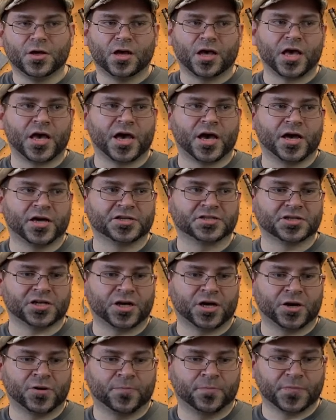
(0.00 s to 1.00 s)
And,
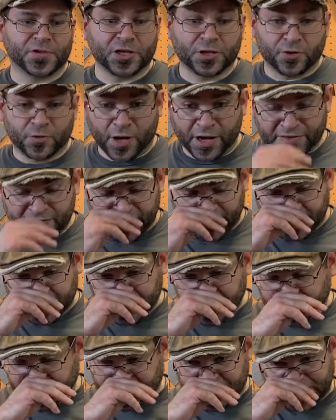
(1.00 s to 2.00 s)
I think that
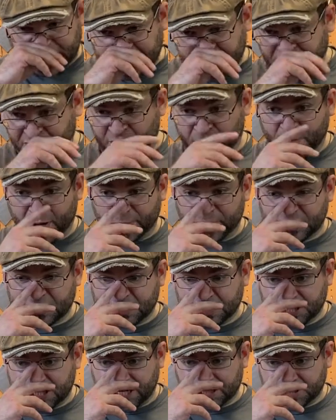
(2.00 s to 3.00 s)
those things should come up as
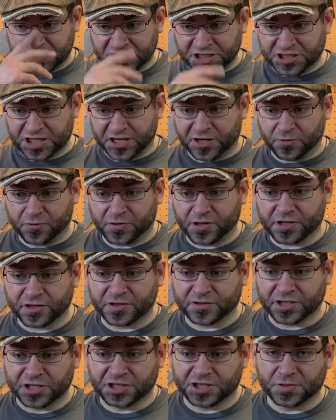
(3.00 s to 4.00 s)
suggestions. I don't think
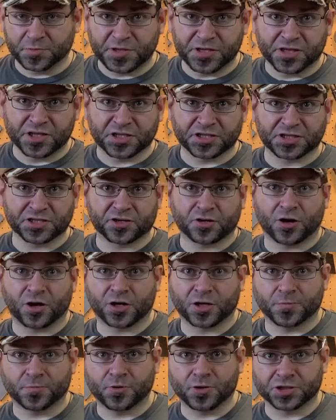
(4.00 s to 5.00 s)
that they should be things that are
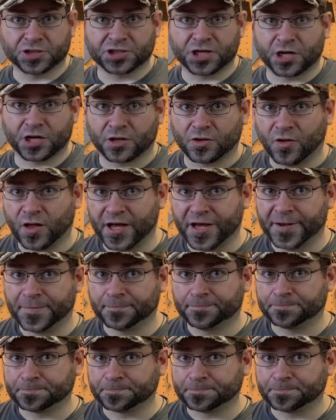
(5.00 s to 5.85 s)
hard pushed on a client.